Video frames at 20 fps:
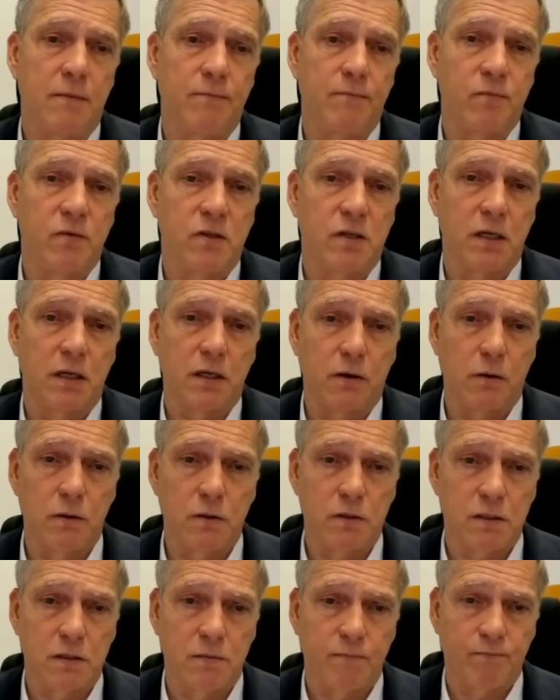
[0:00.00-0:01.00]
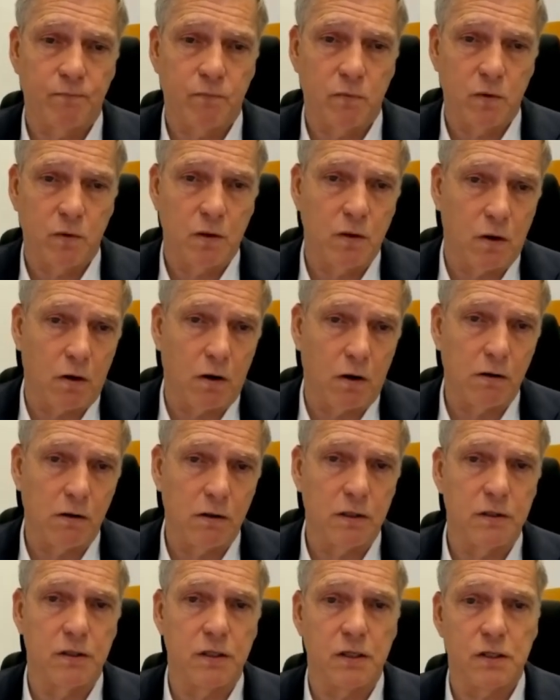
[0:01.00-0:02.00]
Silicones all
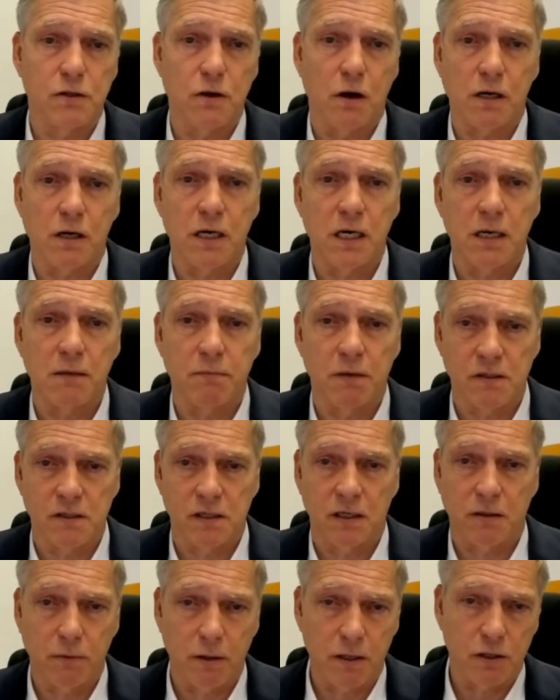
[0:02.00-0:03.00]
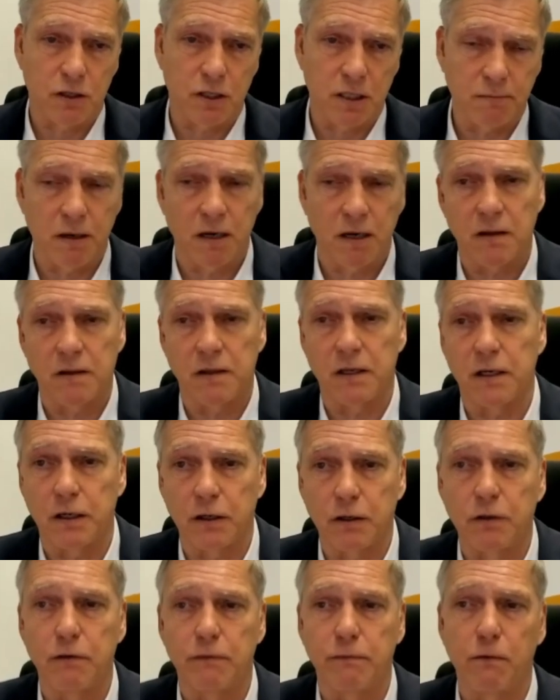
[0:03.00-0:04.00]
in destocking, but sequentially better than in
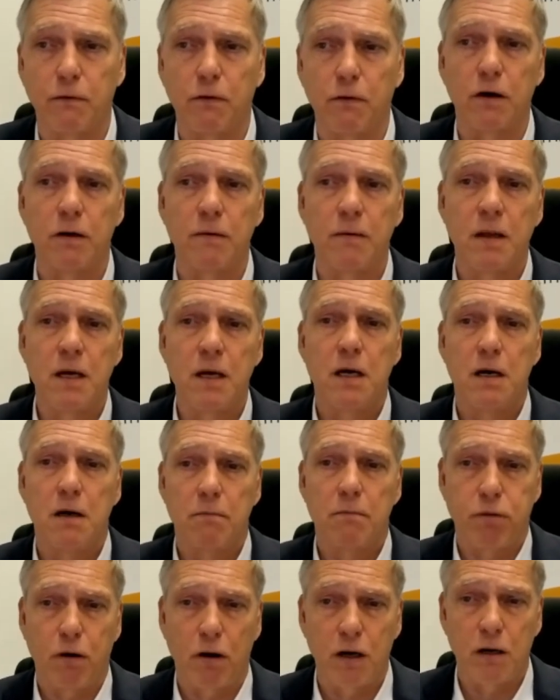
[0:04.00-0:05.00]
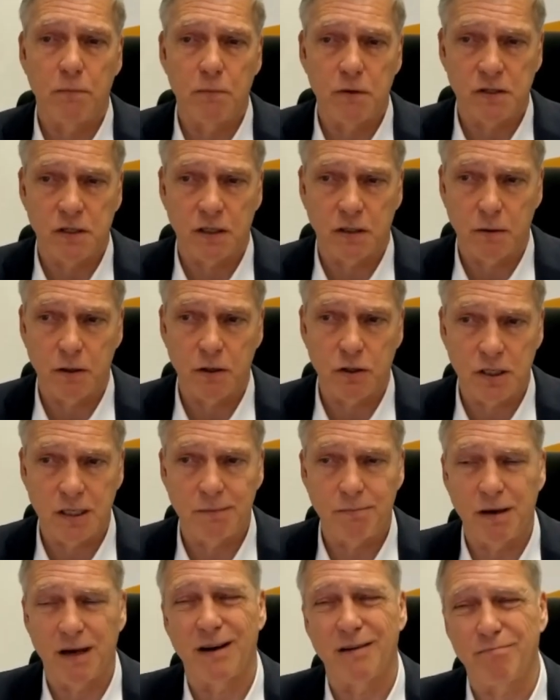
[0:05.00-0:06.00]
Q4. Polymers sequentially
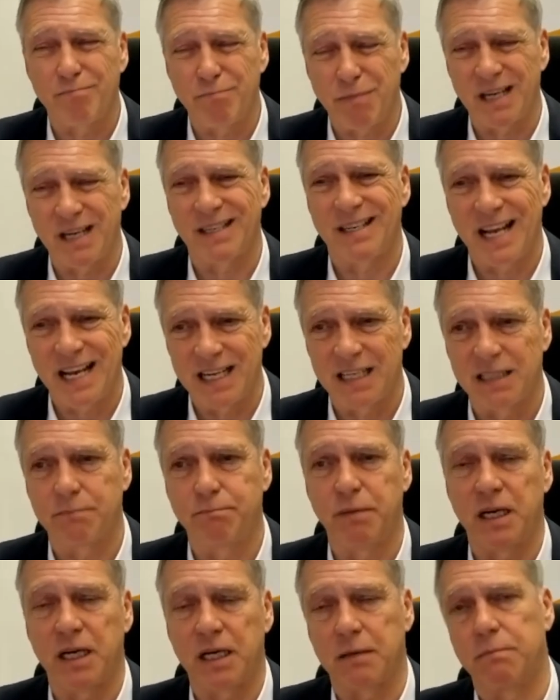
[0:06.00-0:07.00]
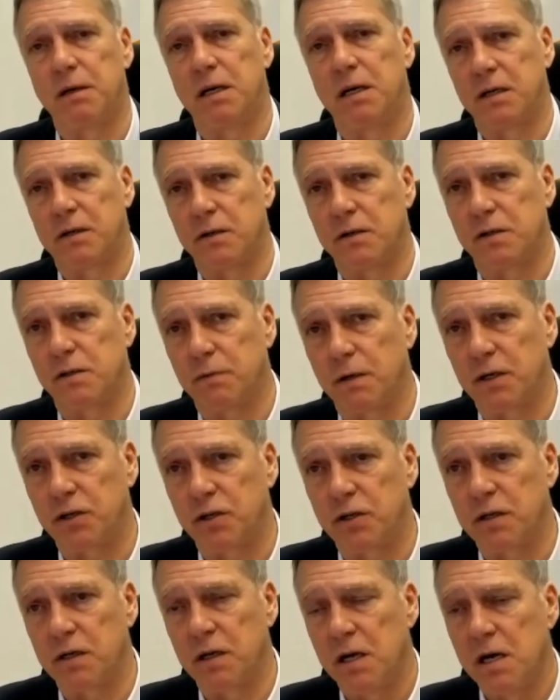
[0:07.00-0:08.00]
better, but held back by
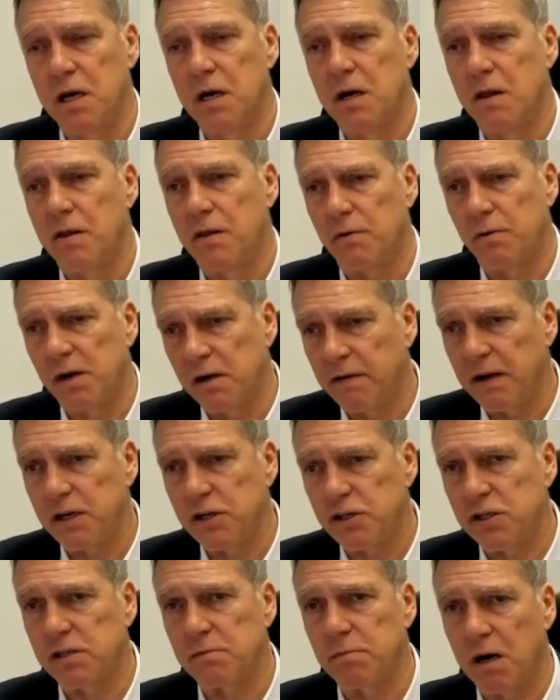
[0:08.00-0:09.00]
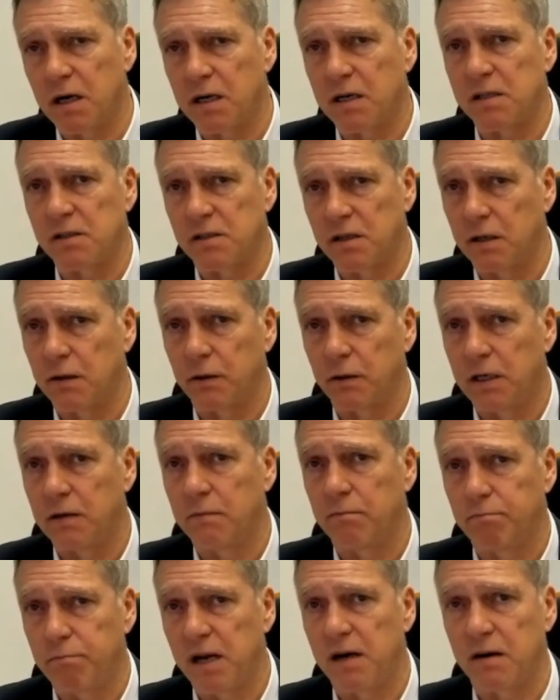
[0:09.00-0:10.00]
construction. The renovation markets are looking
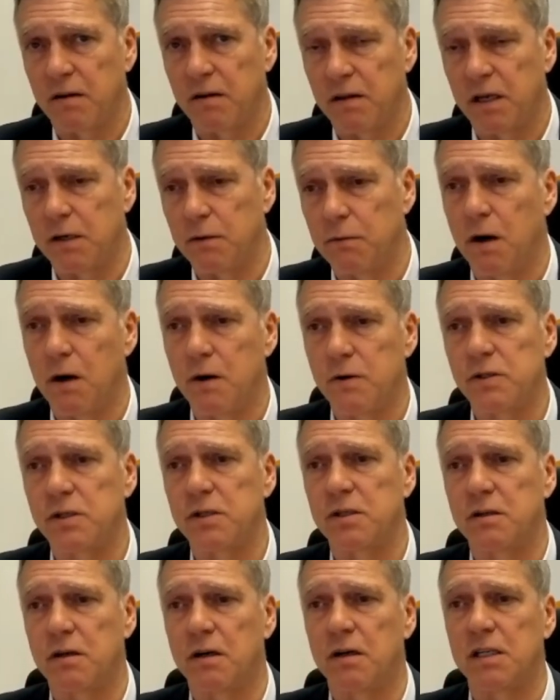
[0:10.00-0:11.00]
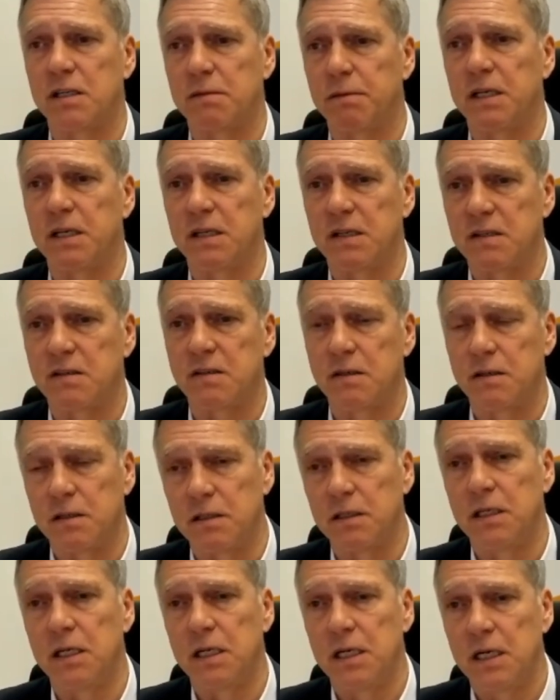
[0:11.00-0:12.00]
better than new housing starts, but it's
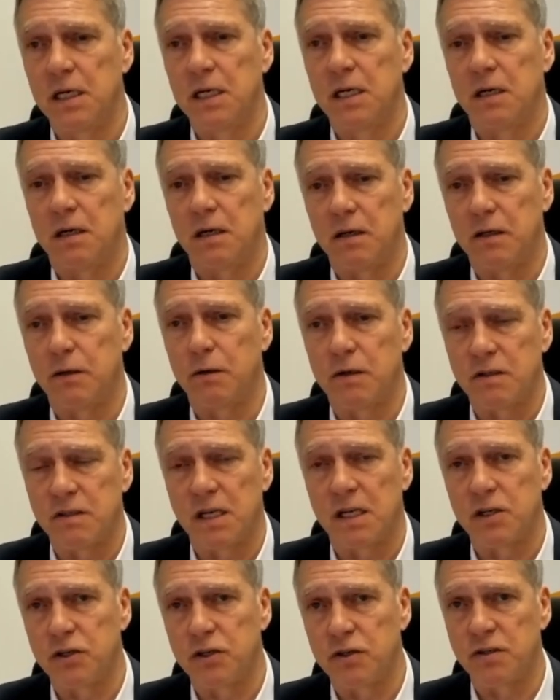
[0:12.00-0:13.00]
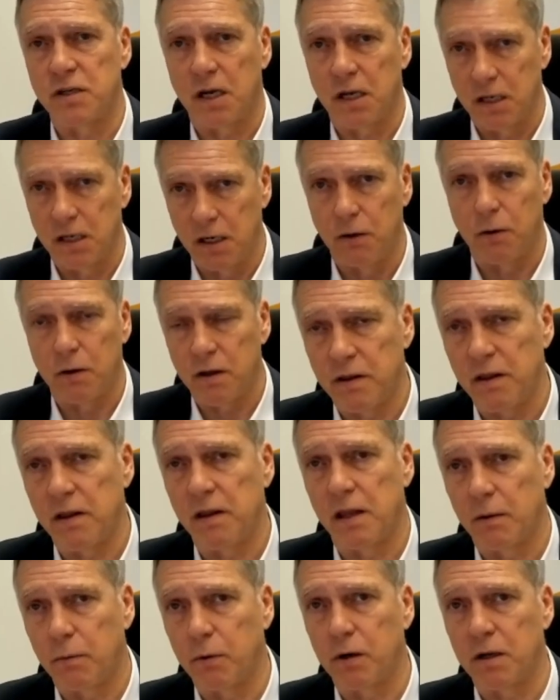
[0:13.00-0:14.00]
still, the utilizations are lower
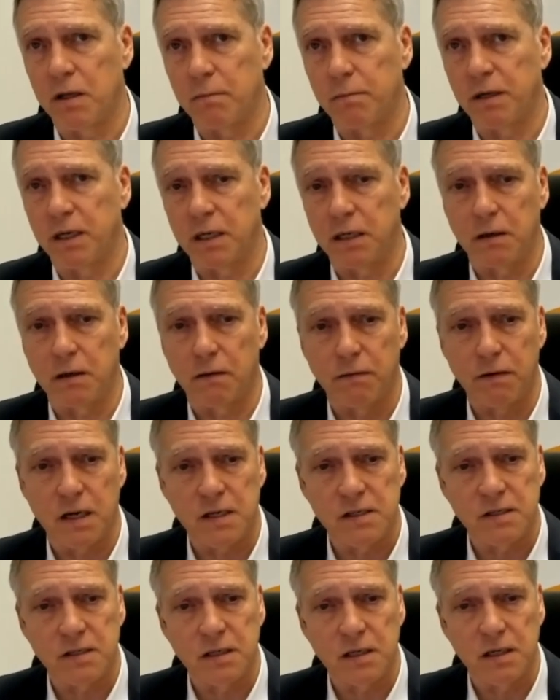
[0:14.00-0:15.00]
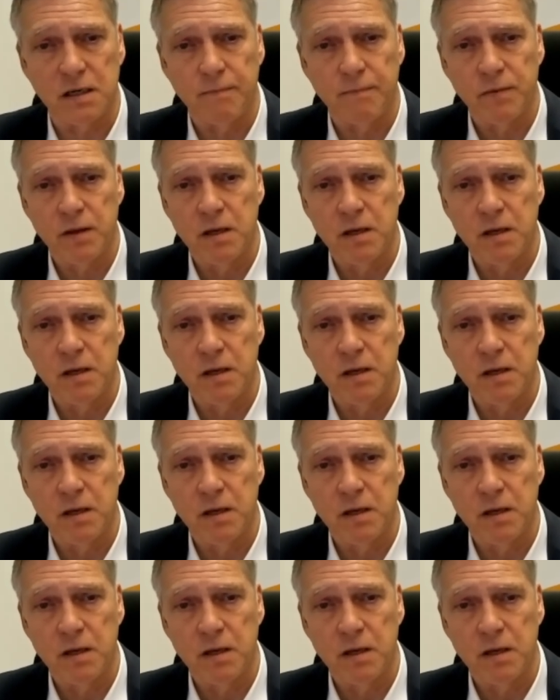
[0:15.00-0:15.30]
they were at the beginning of last year.